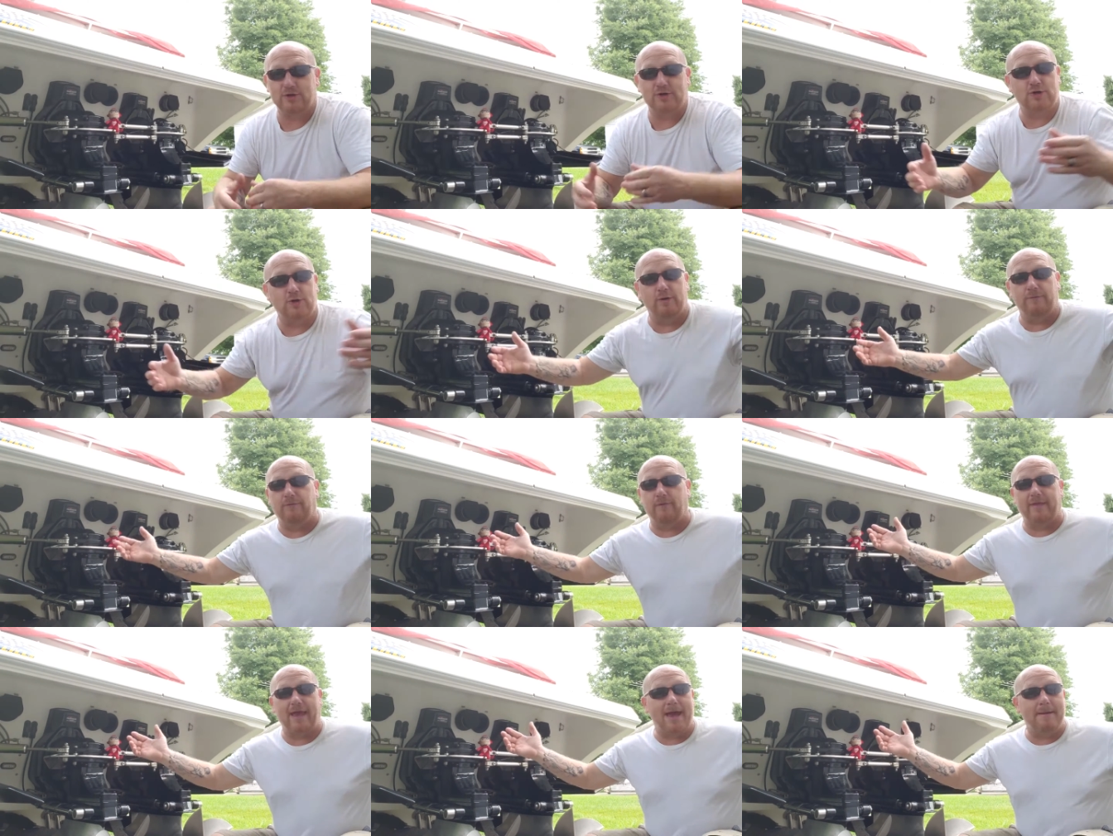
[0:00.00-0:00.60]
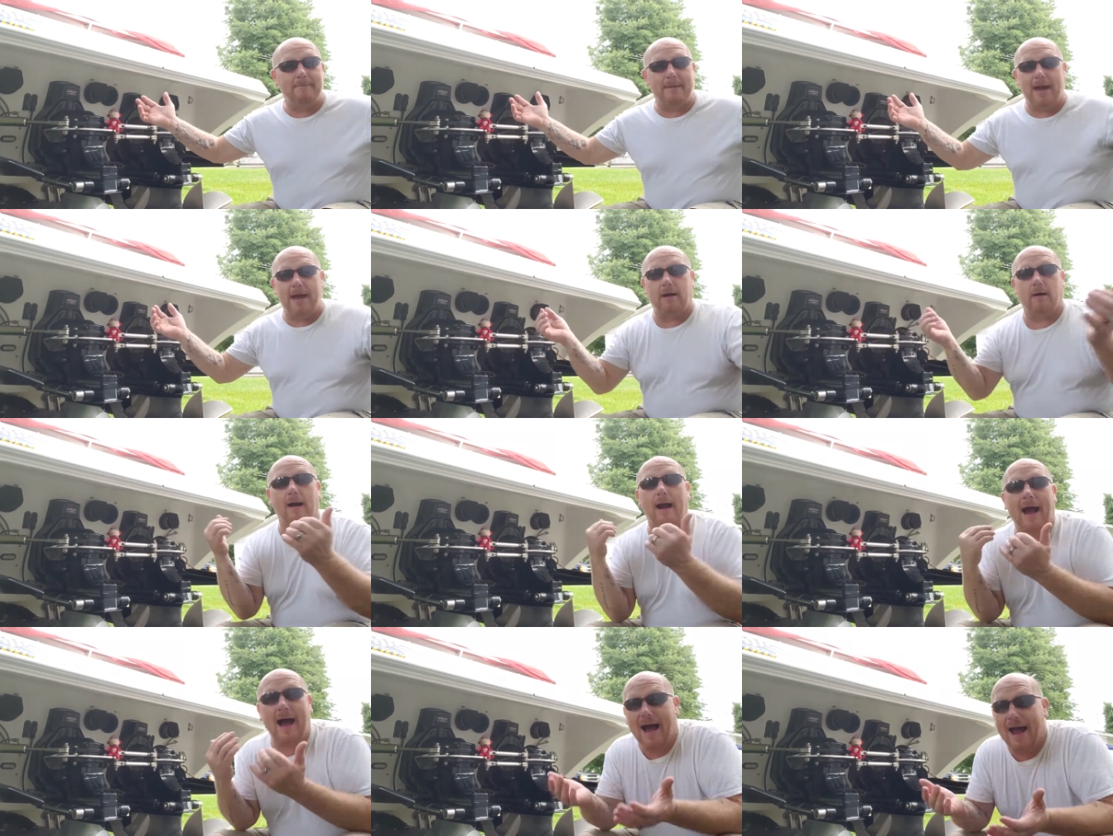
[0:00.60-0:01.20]
Shoot, for that
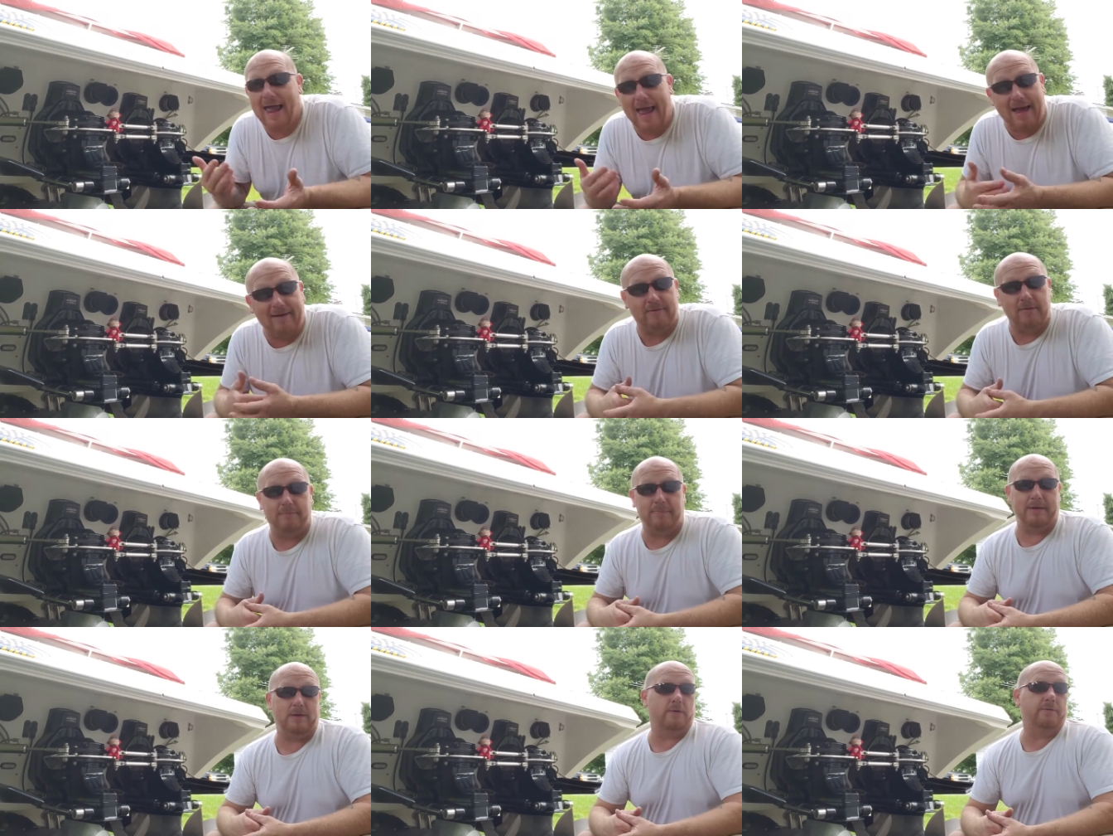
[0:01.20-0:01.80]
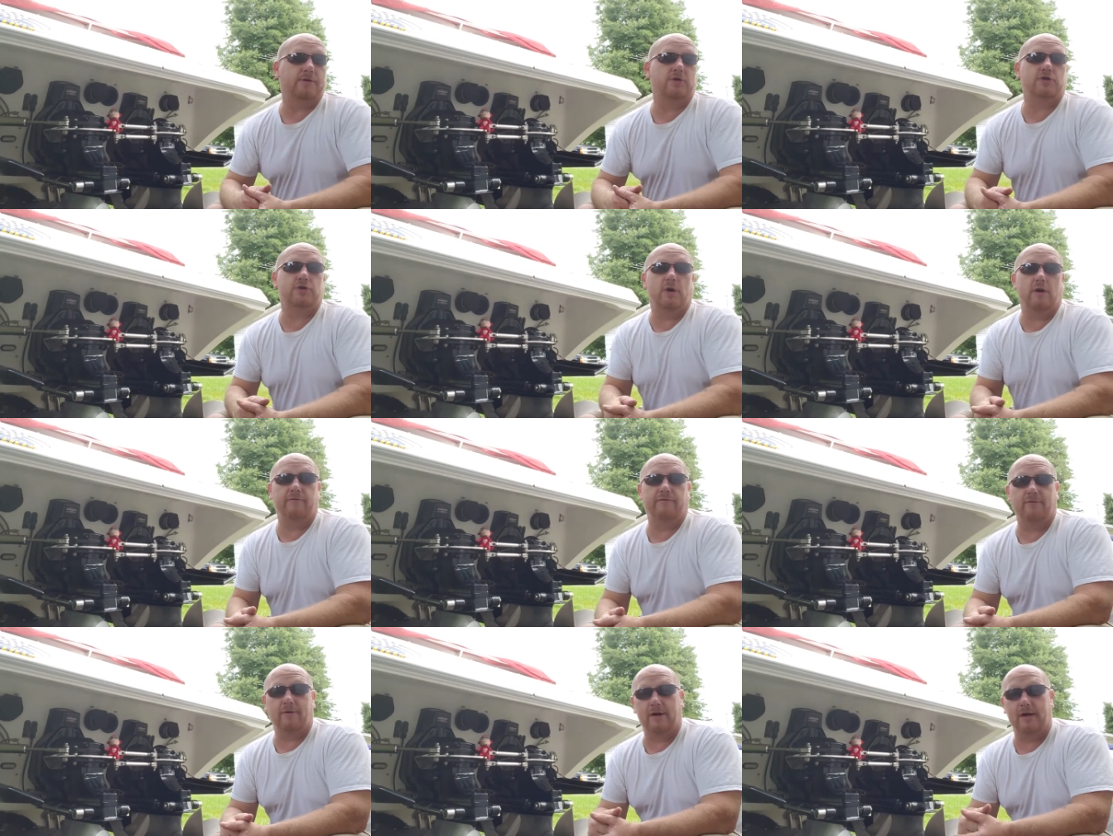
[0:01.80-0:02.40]
matter, I haven't been on the
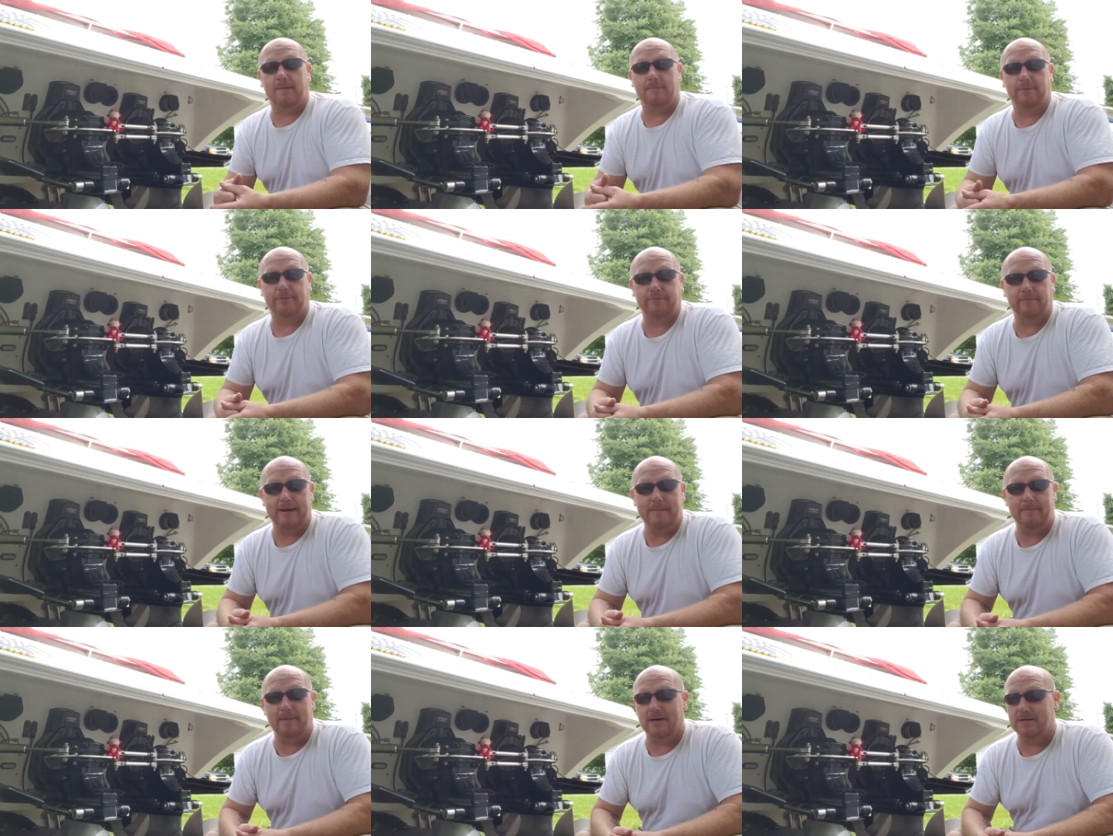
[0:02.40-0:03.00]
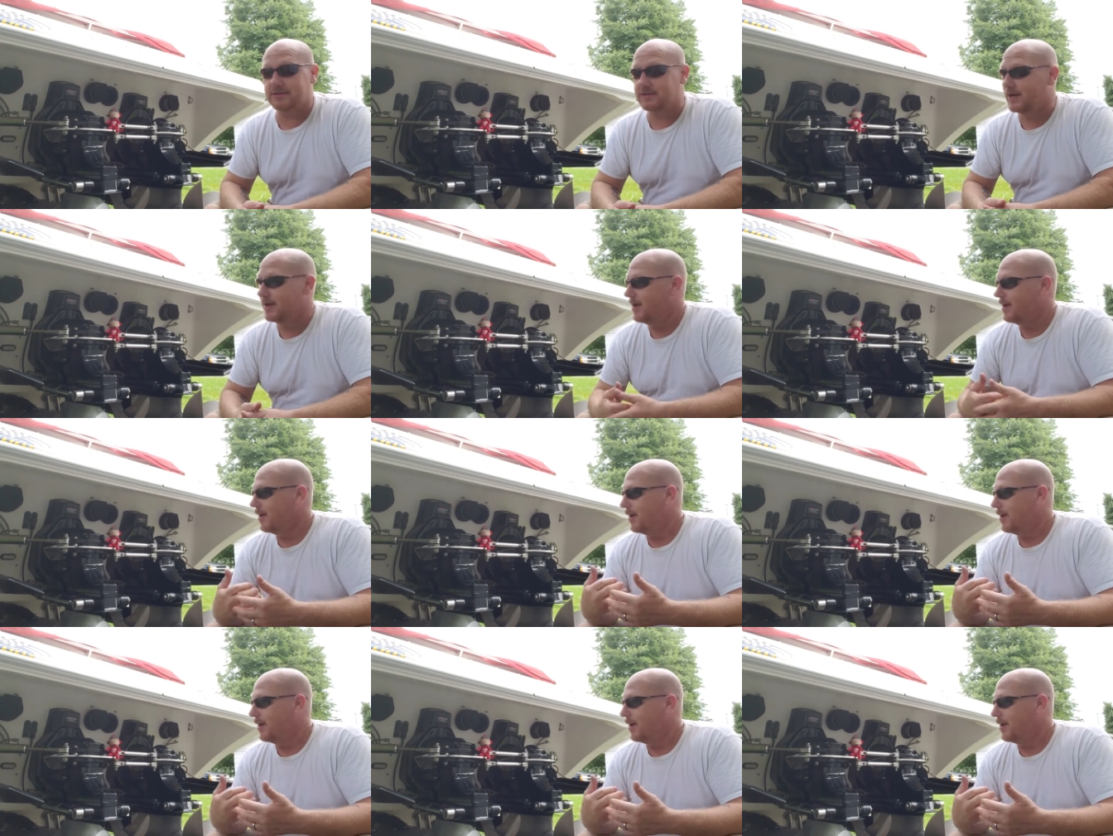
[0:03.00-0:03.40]
show for a couple, three months.